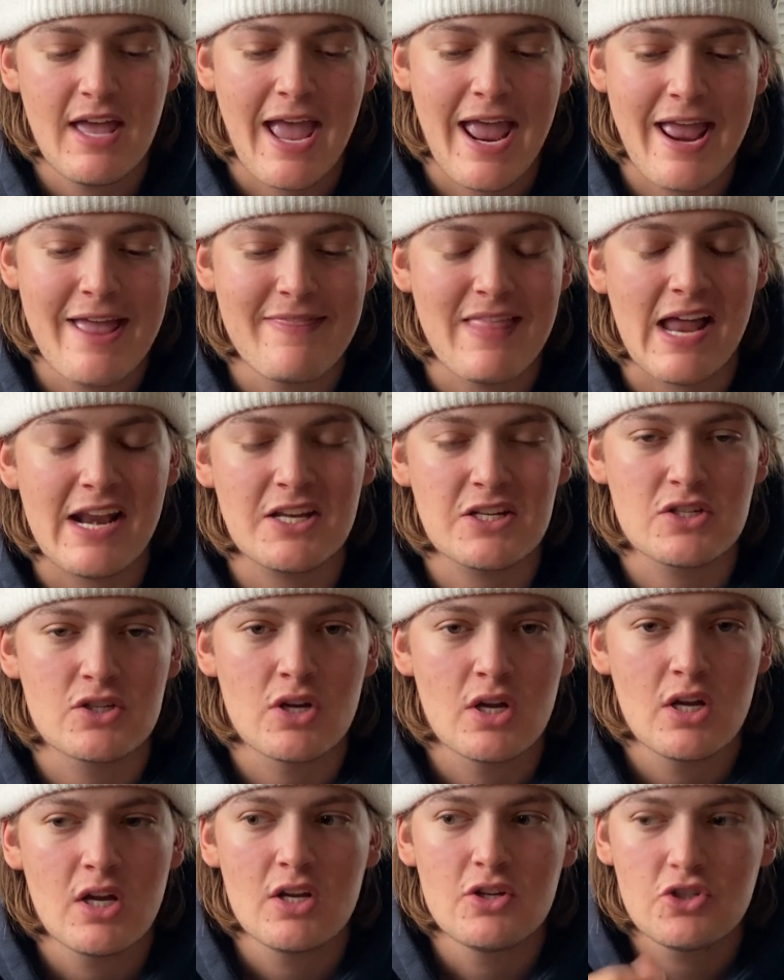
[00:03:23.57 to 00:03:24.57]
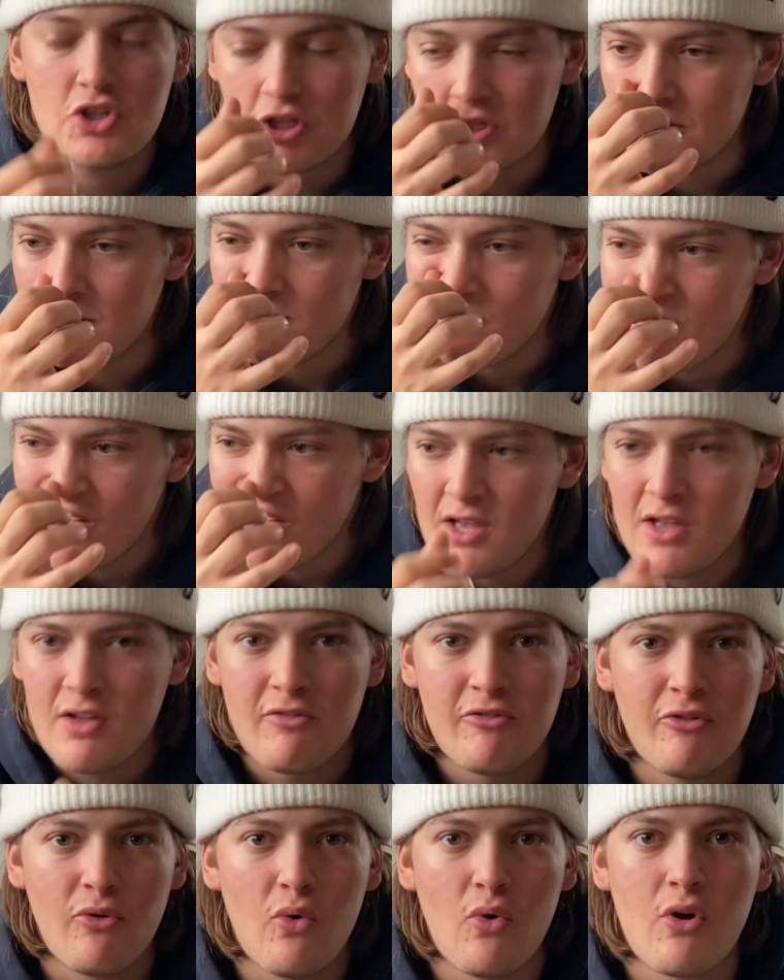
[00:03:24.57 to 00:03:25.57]
and that is just
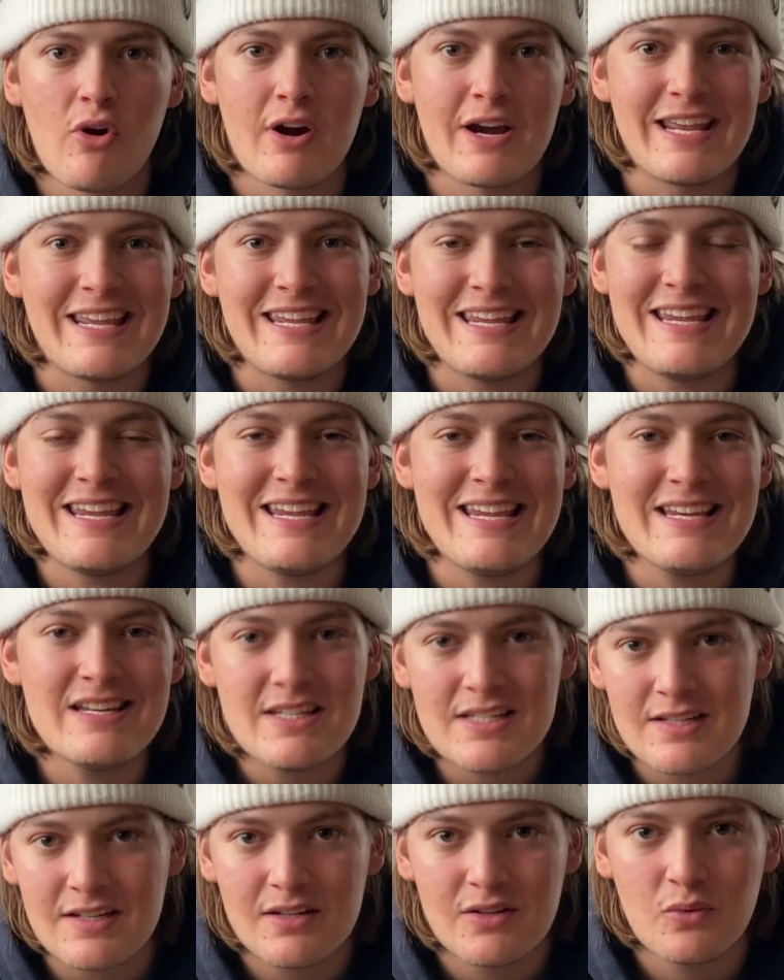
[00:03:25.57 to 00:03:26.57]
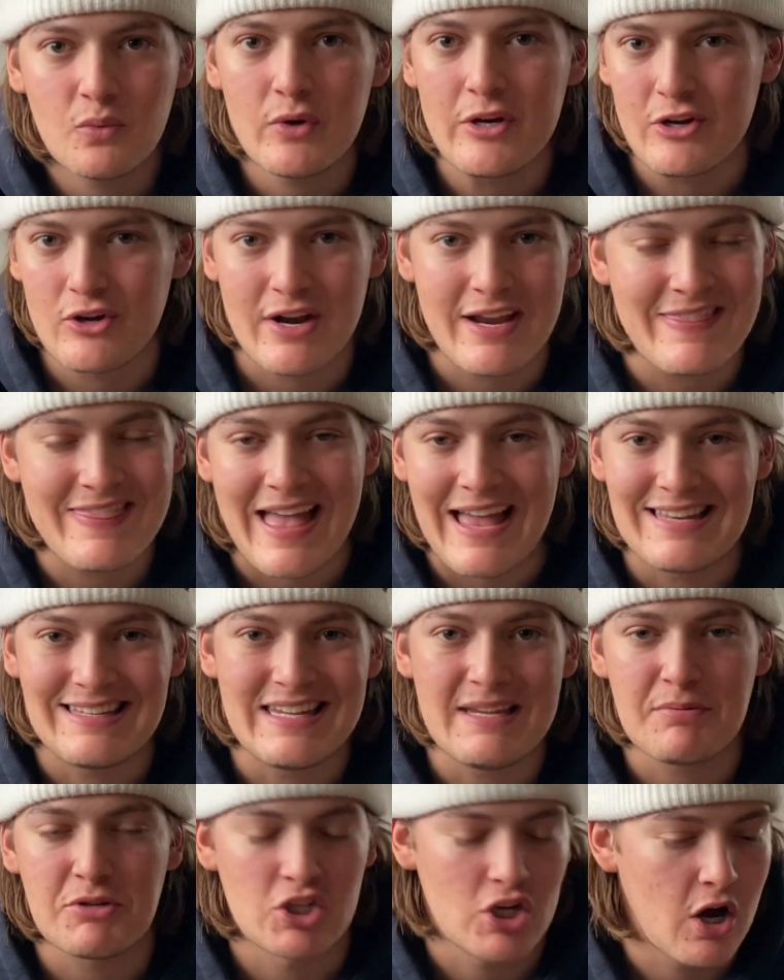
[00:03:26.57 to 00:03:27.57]
for ease when you're in that
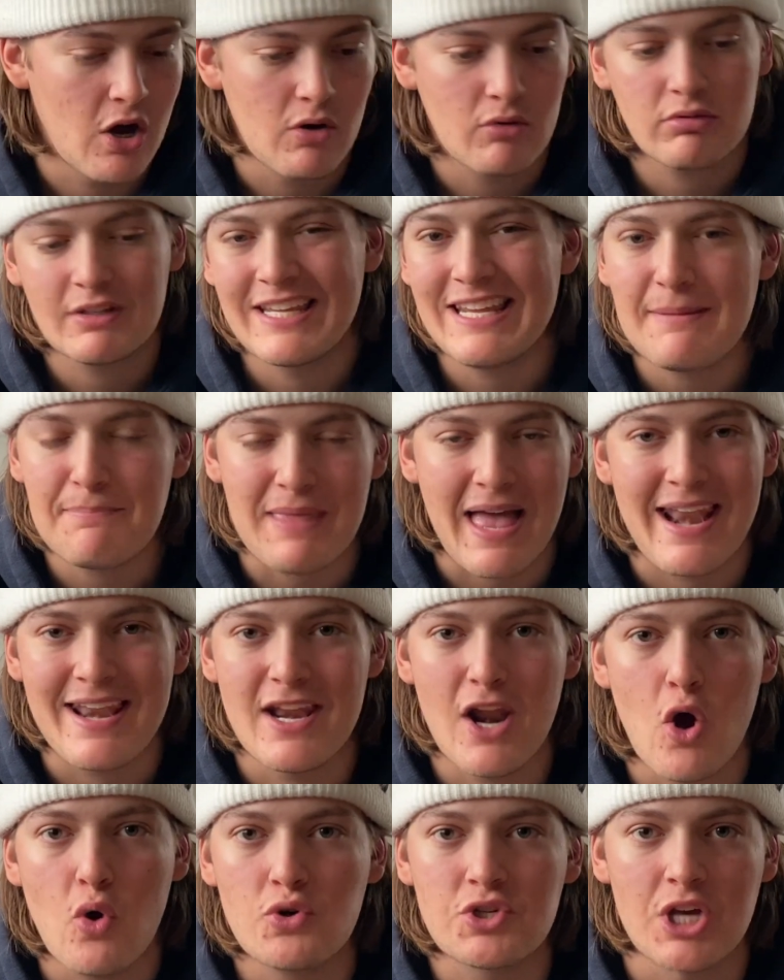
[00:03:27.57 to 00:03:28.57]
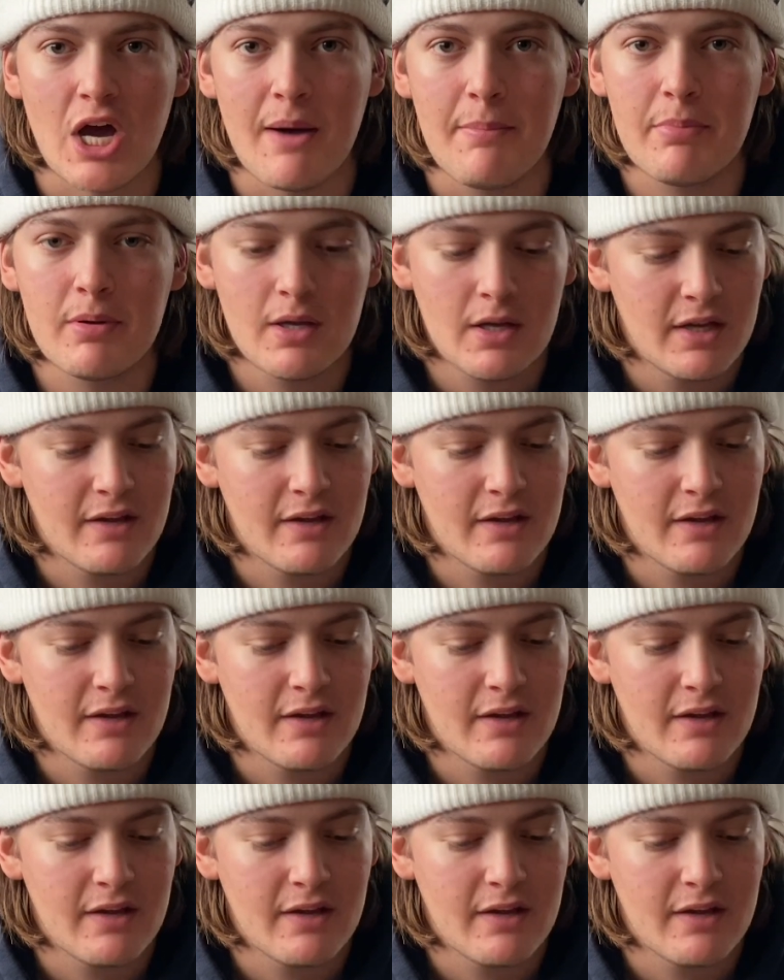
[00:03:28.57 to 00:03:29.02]
deep snow. Keep that nose up.